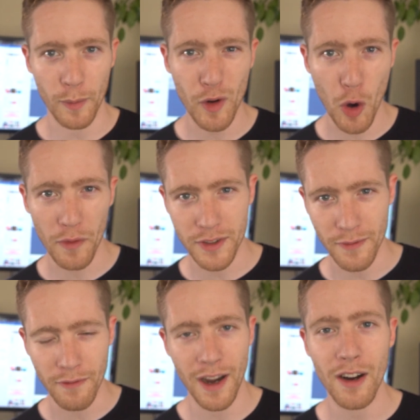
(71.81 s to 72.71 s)
We're gonna go over
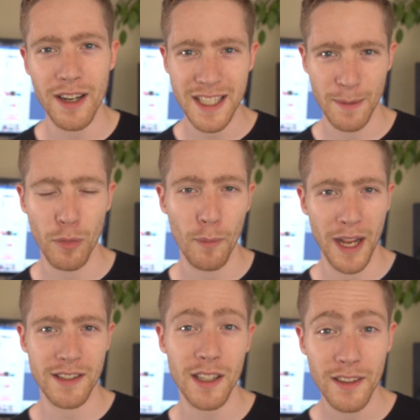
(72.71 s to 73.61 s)
some very simple
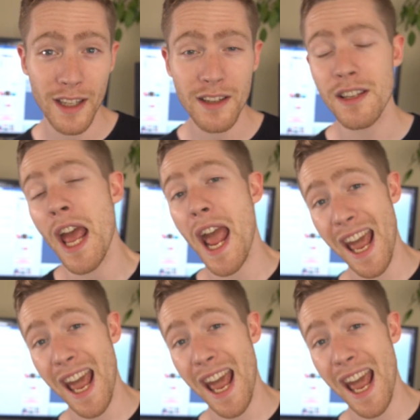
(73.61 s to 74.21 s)
basic things,